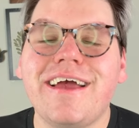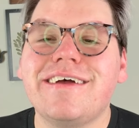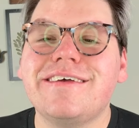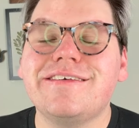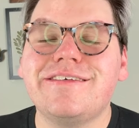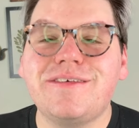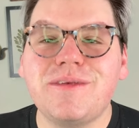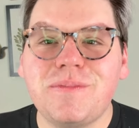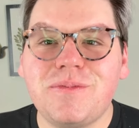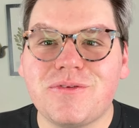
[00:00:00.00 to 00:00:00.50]

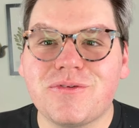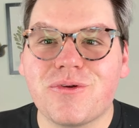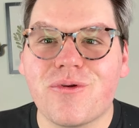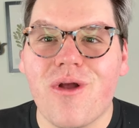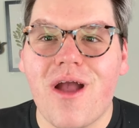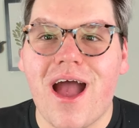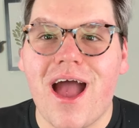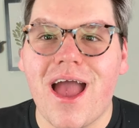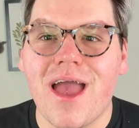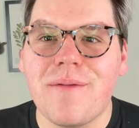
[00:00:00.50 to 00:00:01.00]

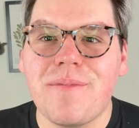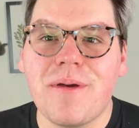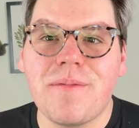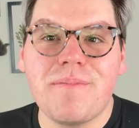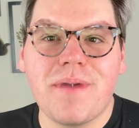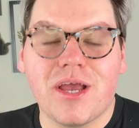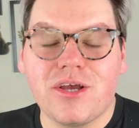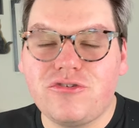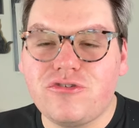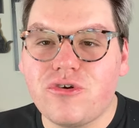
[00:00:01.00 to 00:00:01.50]
Subscribe.
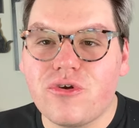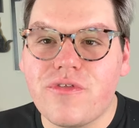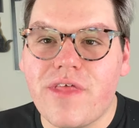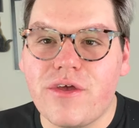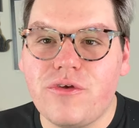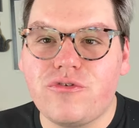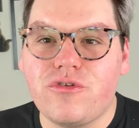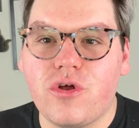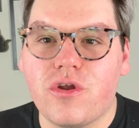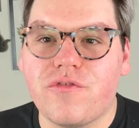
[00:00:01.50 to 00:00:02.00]
Make sure
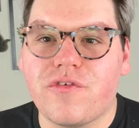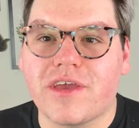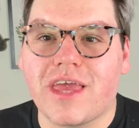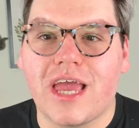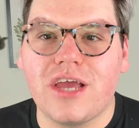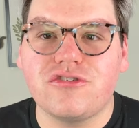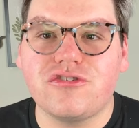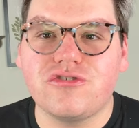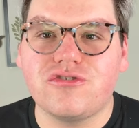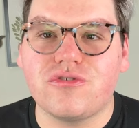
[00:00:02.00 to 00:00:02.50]
those
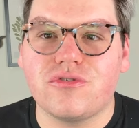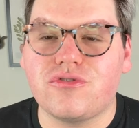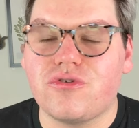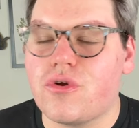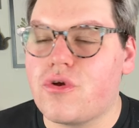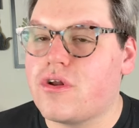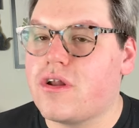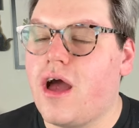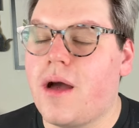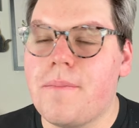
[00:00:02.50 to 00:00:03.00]
notifications are
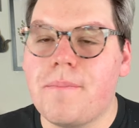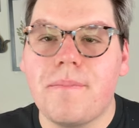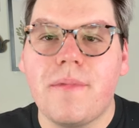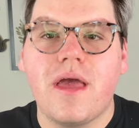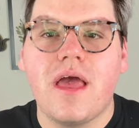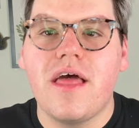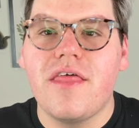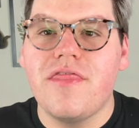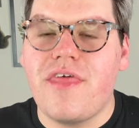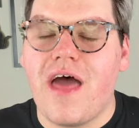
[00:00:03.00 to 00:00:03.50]
turned up.
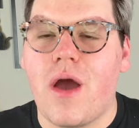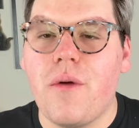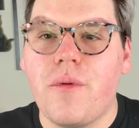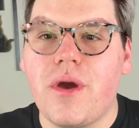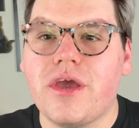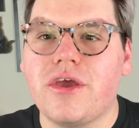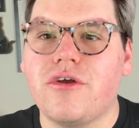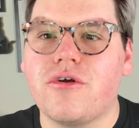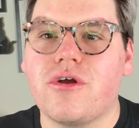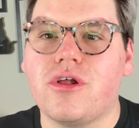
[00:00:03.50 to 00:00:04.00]
That way
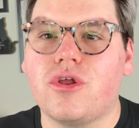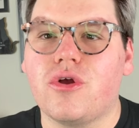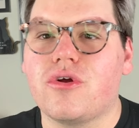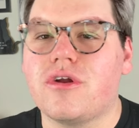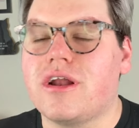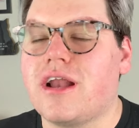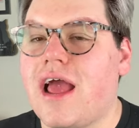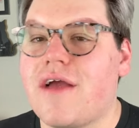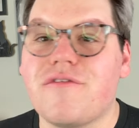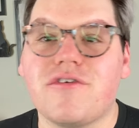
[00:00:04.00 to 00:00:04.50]
you're
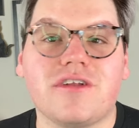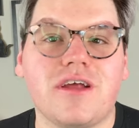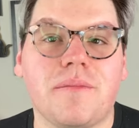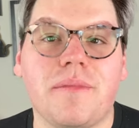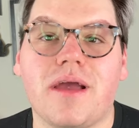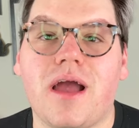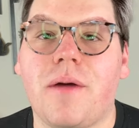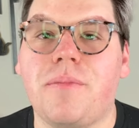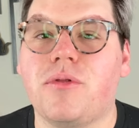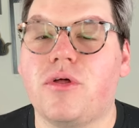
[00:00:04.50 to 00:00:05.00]
alerted every time
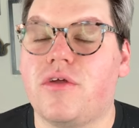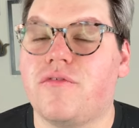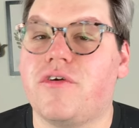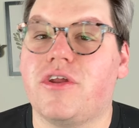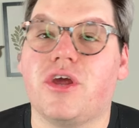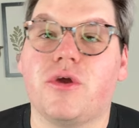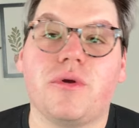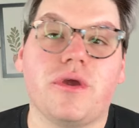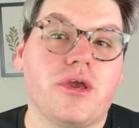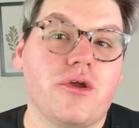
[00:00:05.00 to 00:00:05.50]
I upload a
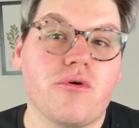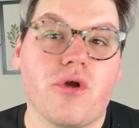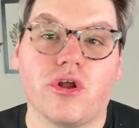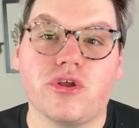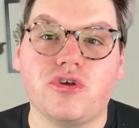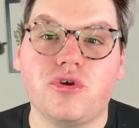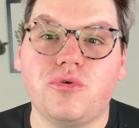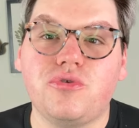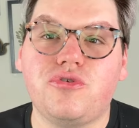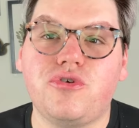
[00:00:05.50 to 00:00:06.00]
video here on
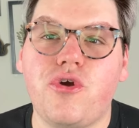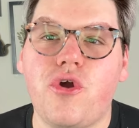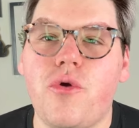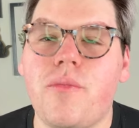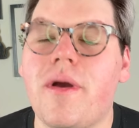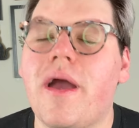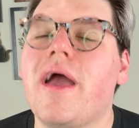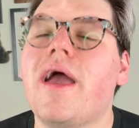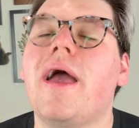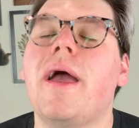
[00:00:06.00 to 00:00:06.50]

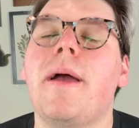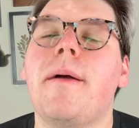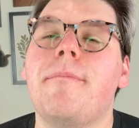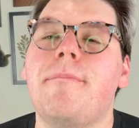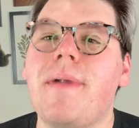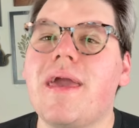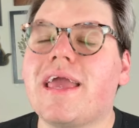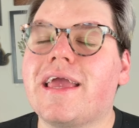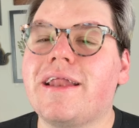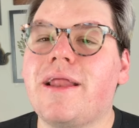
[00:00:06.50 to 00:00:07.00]
YouTube.
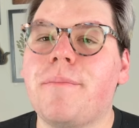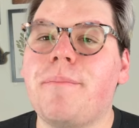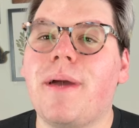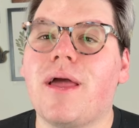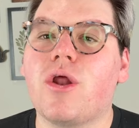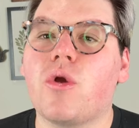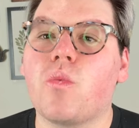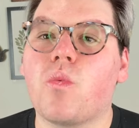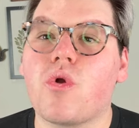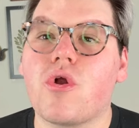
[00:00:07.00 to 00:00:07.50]
Make it a
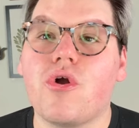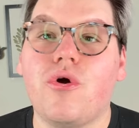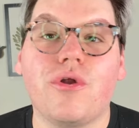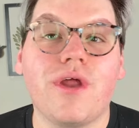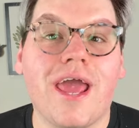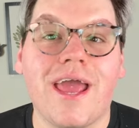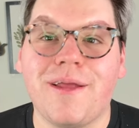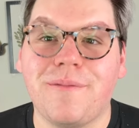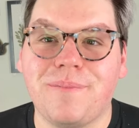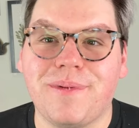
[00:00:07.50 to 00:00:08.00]
better world
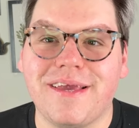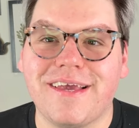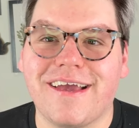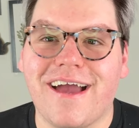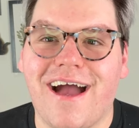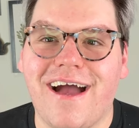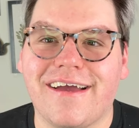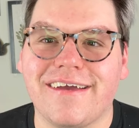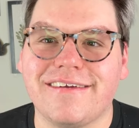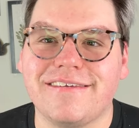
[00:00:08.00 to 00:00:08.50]
and be
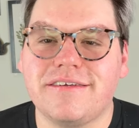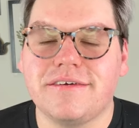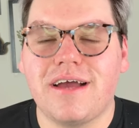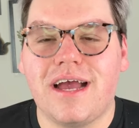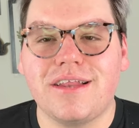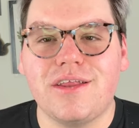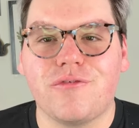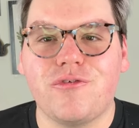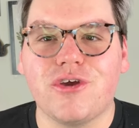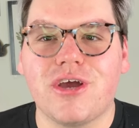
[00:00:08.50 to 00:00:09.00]
kind. I
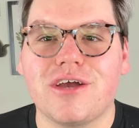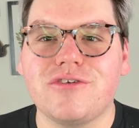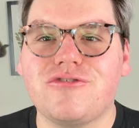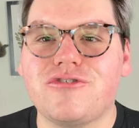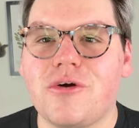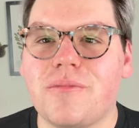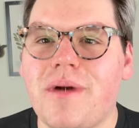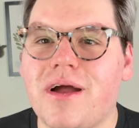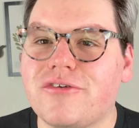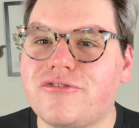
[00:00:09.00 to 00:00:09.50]
love you guys
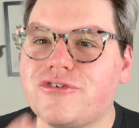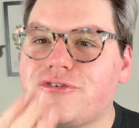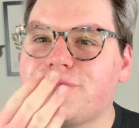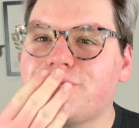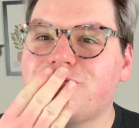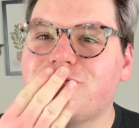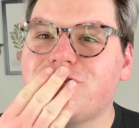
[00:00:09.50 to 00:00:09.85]
so much.